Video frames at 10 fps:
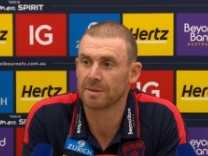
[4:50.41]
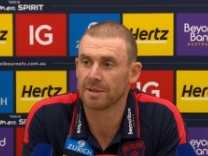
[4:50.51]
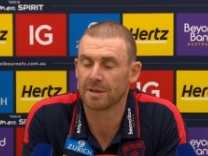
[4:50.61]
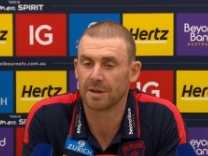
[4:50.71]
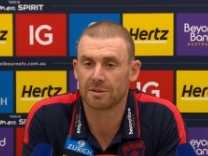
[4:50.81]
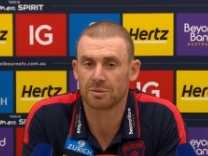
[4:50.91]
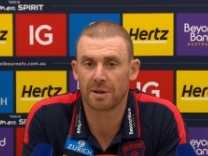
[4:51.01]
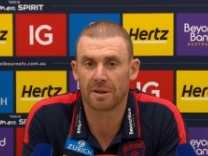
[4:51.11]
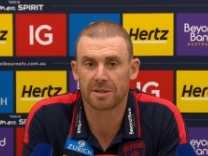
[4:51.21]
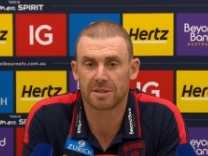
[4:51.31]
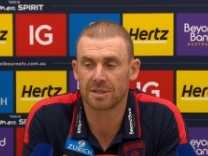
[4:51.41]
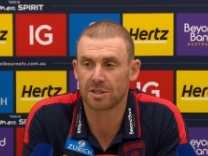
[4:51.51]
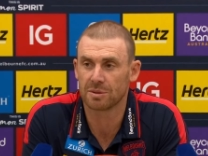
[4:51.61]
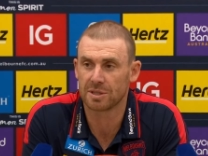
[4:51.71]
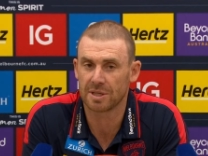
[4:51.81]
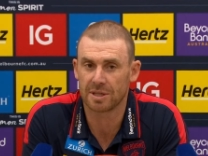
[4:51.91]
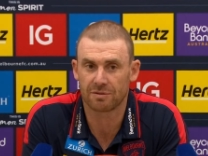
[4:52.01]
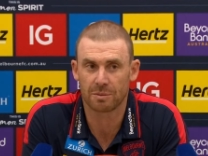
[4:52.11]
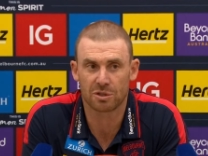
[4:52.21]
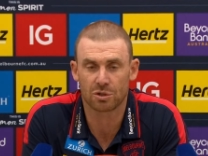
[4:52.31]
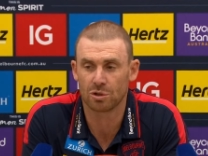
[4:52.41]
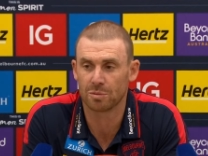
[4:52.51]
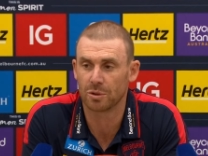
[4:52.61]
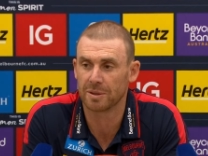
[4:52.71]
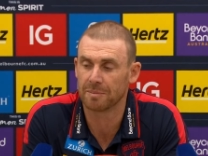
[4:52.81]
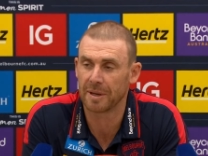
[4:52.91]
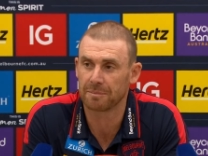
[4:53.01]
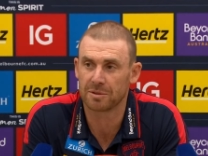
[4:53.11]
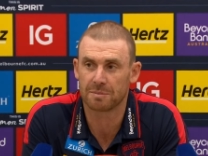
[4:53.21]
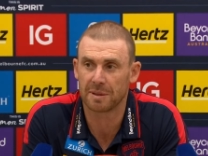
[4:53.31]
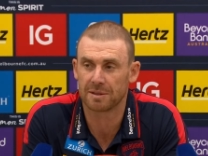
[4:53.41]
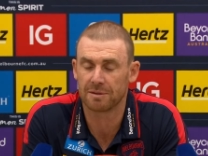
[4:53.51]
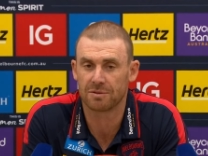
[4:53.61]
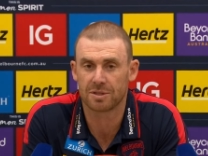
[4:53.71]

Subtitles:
You know, it's one of those things you assess from a scoreboard impact perspective.